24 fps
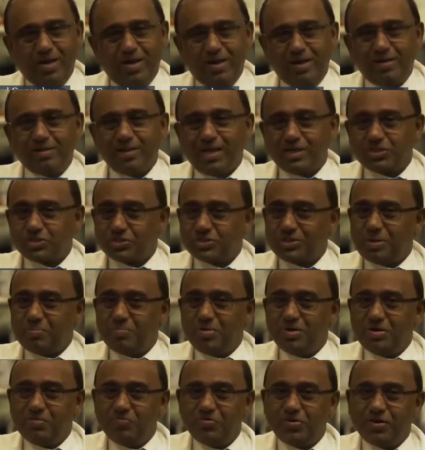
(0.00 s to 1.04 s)
It's like
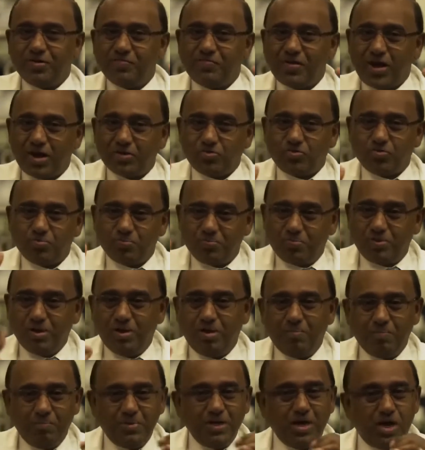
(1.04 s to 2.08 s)
somebody would have had to
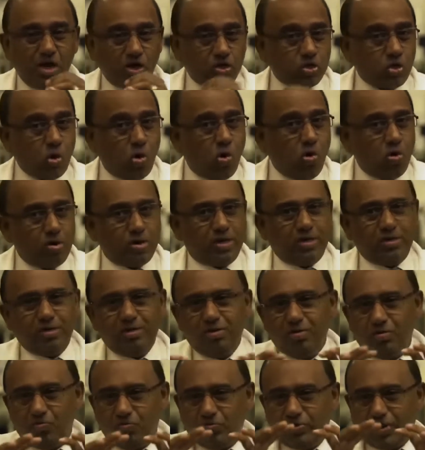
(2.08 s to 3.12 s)
be a coder,
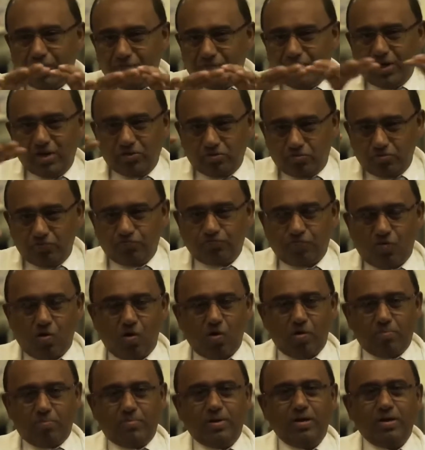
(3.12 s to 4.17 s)
would have had to
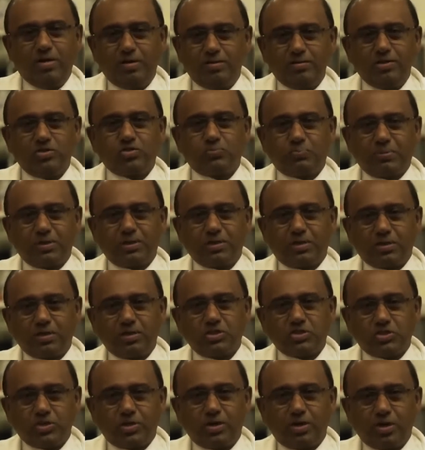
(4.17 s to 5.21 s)
form this particular
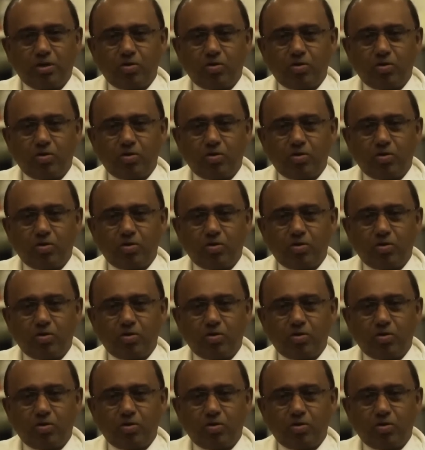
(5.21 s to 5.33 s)
genetic